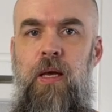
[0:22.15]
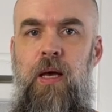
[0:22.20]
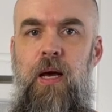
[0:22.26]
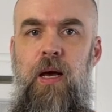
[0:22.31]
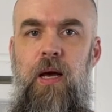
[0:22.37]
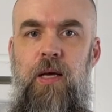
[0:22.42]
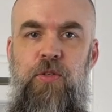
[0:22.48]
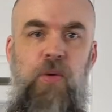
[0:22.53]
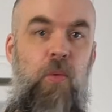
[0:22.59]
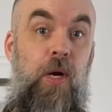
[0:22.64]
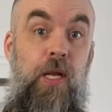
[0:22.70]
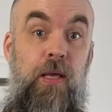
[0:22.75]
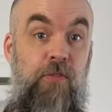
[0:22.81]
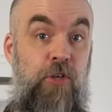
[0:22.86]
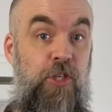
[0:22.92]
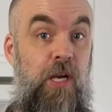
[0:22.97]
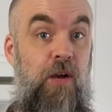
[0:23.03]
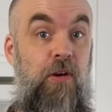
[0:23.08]
So I want to
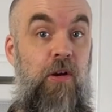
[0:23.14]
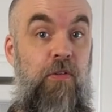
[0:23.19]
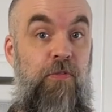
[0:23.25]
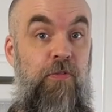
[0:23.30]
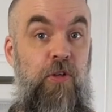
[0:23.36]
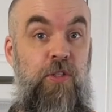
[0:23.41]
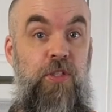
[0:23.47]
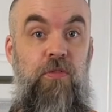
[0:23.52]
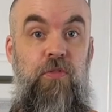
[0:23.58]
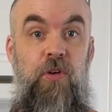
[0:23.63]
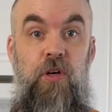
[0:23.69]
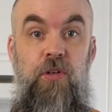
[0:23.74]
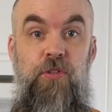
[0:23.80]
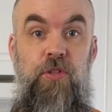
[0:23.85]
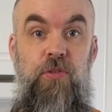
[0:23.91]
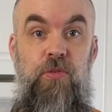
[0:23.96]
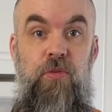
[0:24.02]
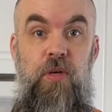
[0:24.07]
give a shout out first of all
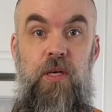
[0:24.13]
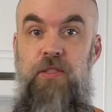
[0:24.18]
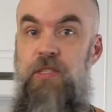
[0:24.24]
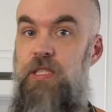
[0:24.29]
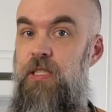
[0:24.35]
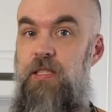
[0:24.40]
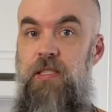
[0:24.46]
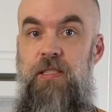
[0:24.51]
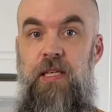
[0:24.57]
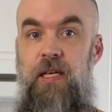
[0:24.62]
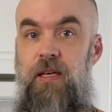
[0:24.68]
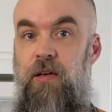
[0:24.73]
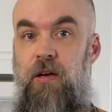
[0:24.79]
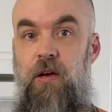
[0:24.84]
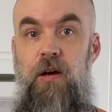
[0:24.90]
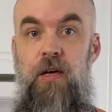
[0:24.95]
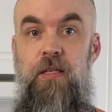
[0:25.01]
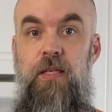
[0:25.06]
to 60
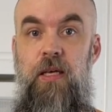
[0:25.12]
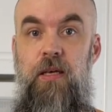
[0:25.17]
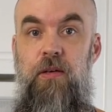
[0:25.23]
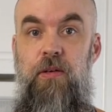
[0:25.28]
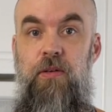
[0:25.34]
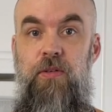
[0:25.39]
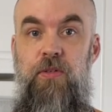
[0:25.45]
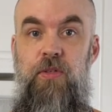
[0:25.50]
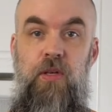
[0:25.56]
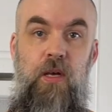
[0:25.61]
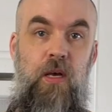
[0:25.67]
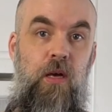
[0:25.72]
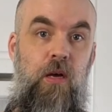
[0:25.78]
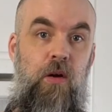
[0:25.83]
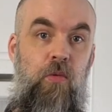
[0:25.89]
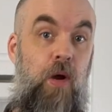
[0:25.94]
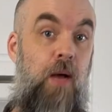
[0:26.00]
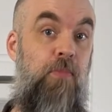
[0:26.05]
Second Cocktails,
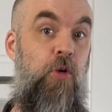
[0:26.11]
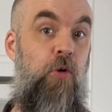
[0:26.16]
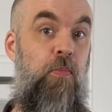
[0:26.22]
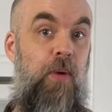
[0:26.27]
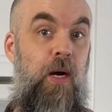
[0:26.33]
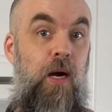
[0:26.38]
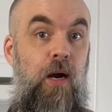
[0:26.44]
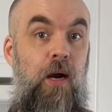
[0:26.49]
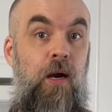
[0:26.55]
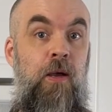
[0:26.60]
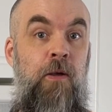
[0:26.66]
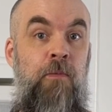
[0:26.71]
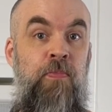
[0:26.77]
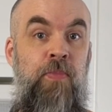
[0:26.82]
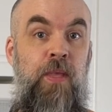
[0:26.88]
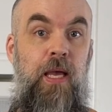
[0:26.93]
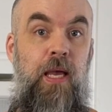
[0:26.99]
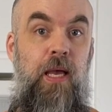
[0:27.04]
Rob's Home Bar,
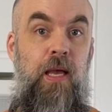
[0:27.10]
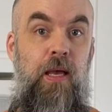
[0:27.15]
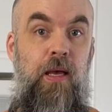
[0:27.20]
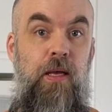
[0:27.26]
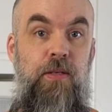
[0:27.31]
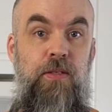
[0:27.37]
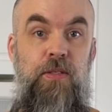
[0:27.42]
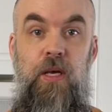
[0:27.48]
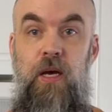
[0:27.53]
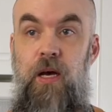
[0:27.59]
and